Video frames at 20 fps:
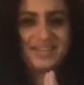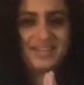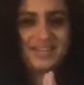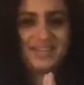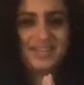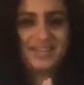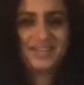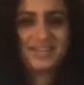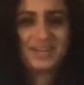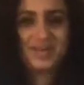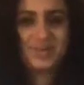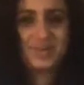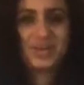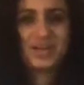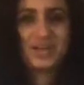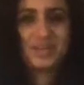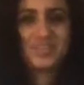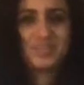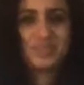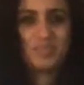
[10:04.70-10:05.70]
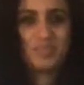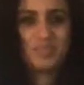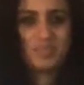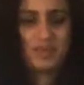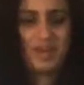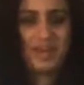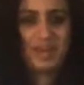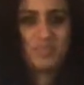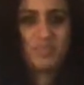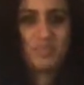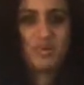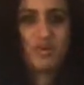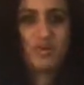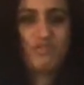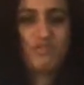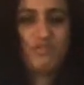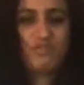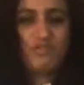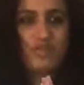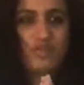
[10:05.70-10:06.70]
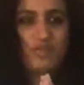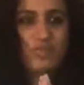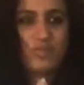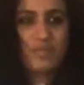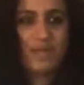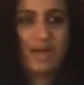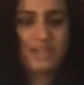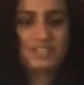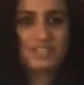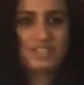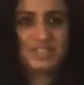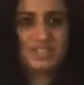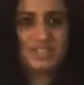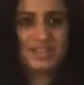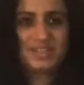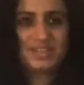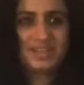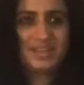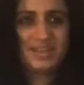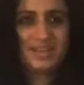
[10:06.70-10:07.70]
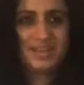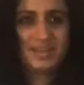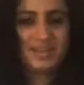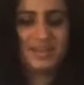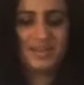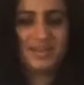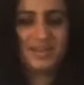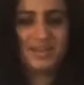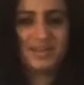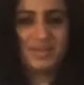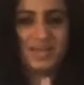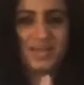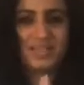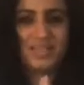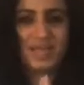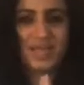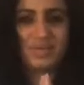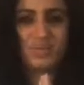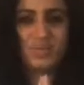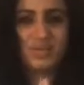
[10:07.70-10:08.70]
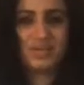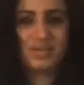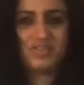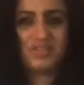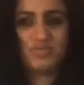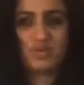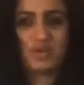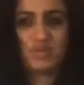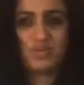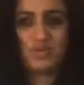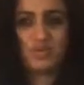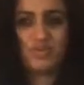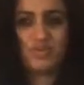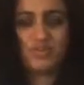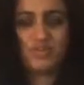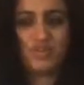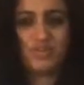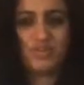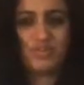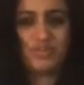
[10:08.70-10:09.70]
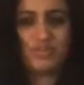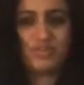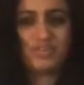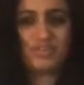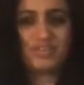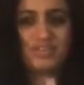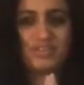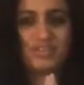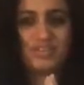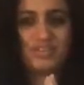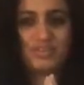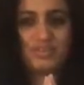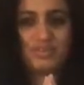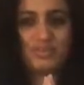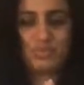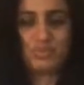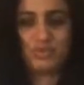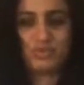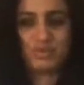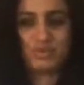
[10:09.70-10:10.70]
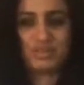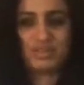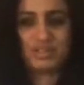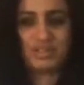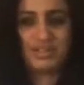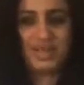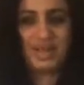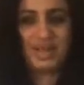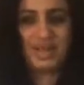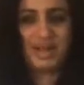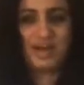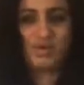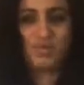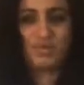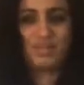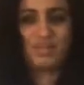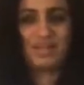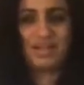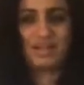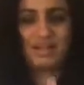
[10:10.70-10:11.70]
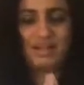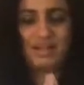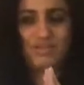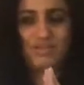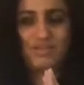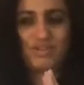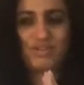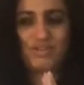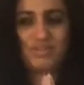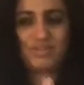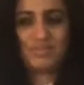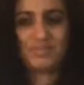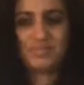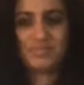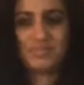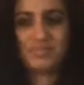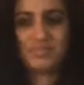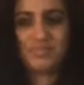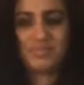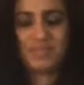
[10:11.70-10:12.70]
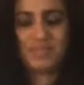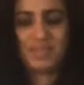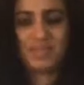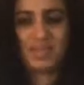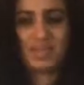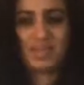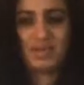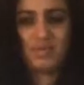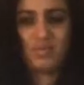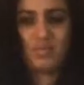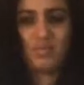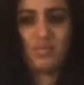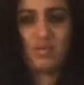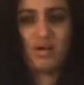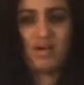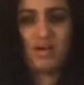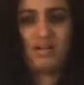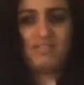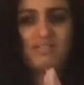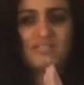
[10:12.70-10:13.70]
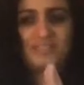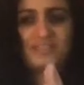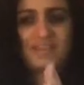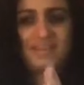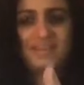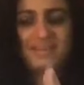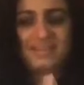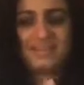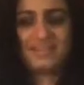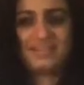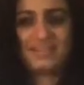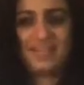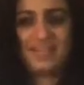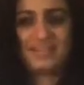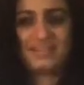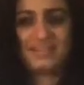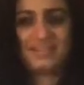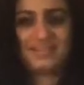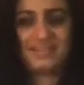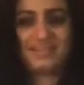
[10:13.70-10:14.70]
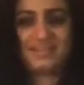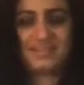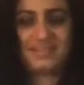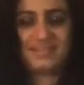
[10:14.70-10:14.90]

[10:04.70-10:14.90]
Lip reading: So we're going to spread perfume. Imagine that we could spread perfume in the world. How would that look? Wafting scents.